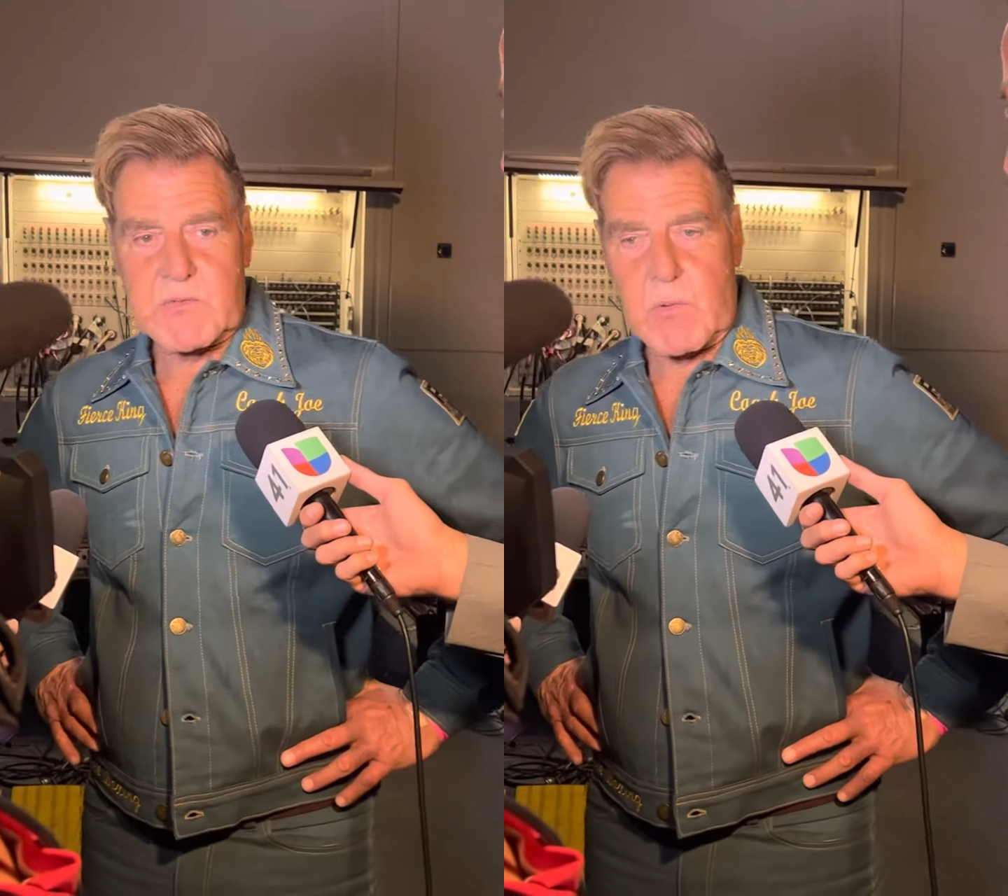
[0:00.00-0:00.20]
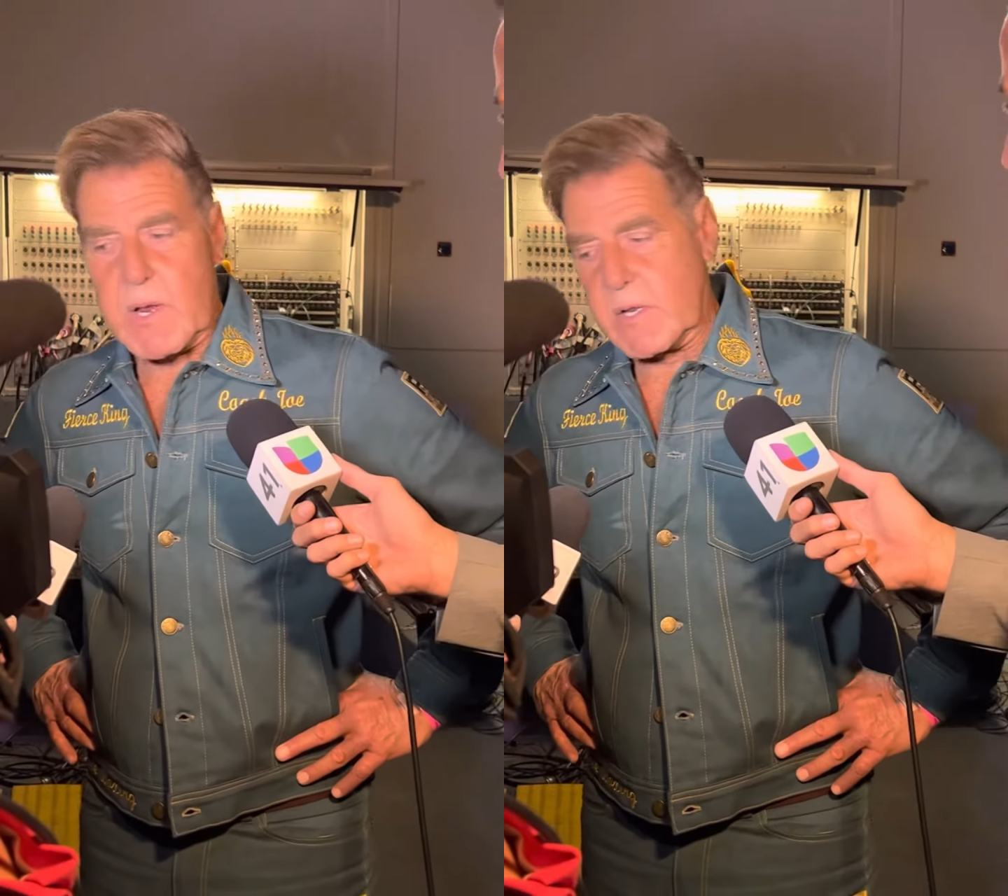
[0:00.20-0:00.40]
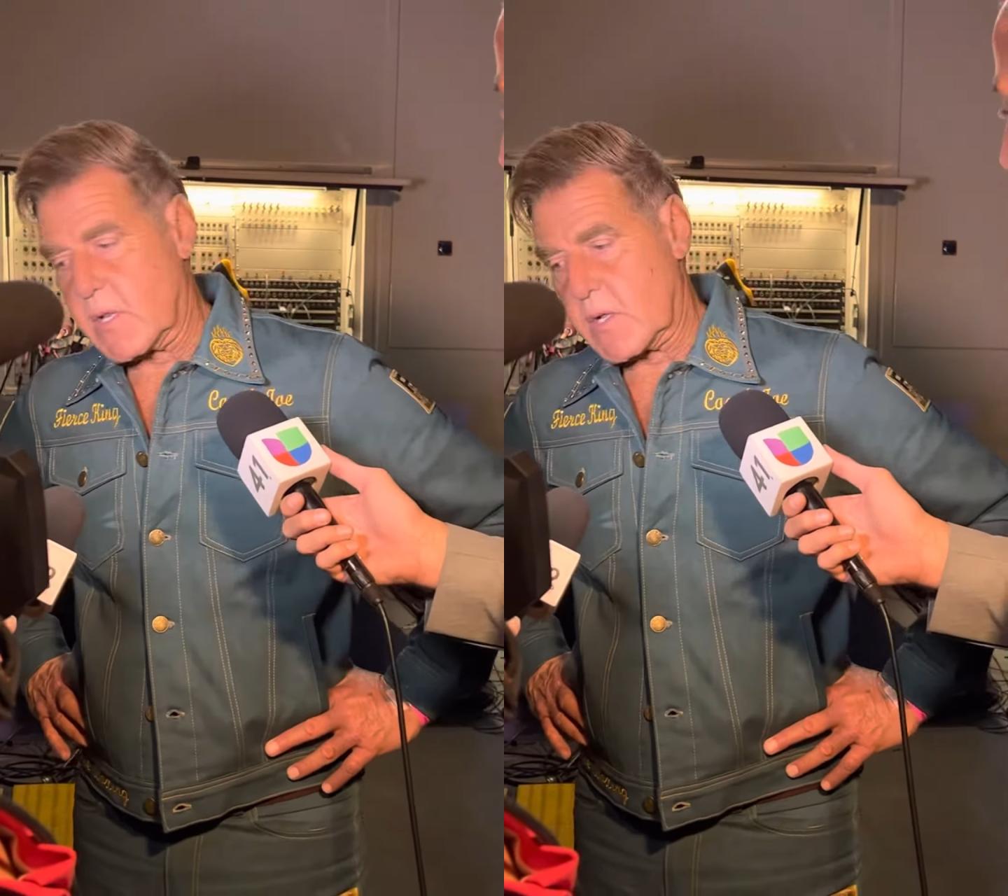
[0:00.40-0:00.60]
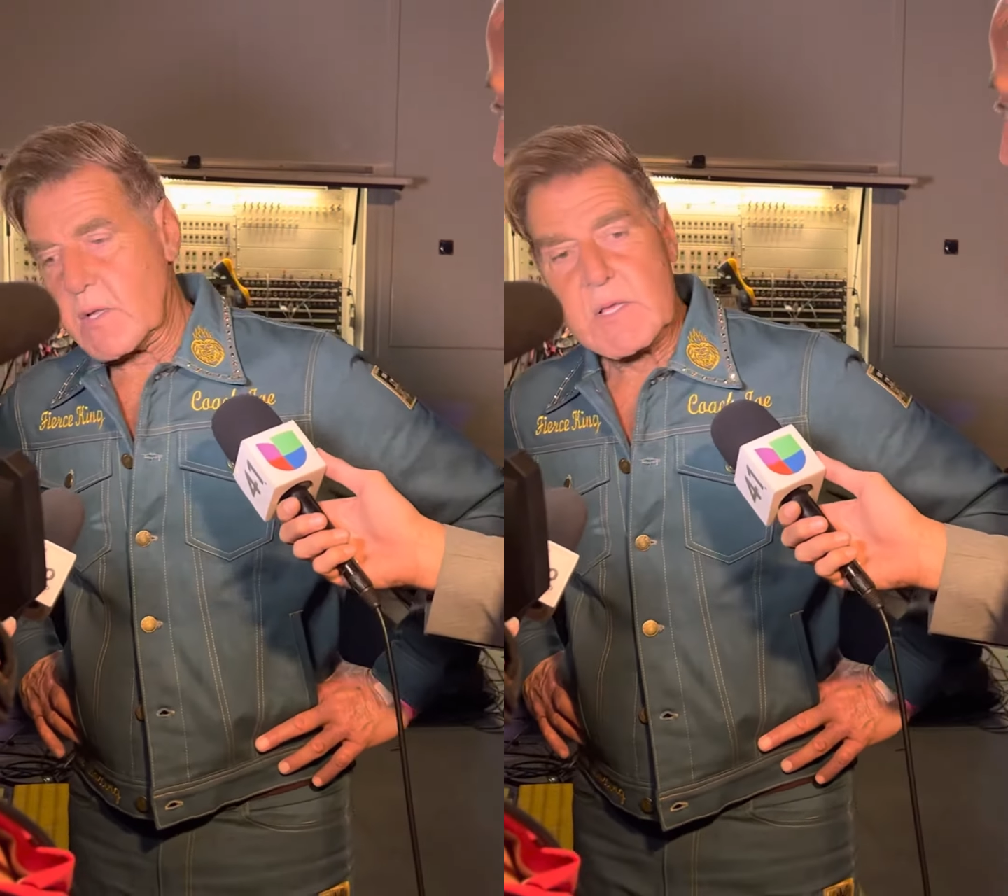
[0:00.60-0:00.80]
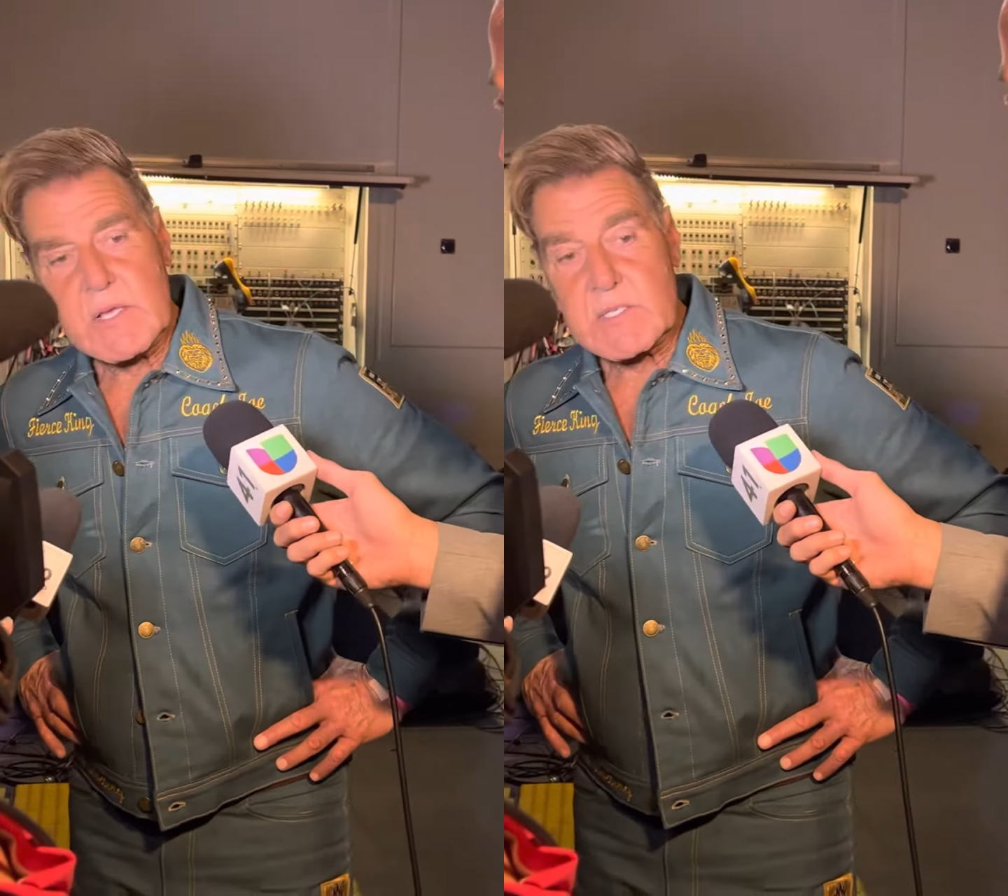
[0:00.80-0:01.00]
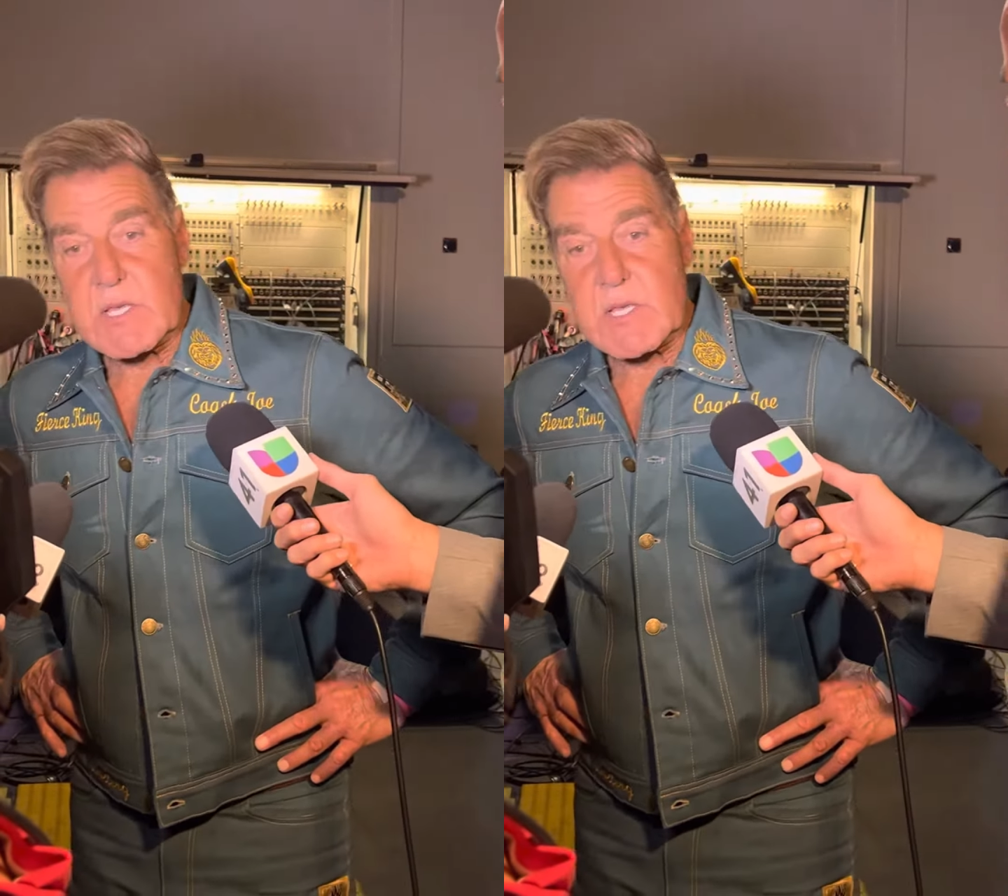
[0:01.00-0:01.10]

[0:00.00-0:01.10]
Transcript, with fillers: for Ryan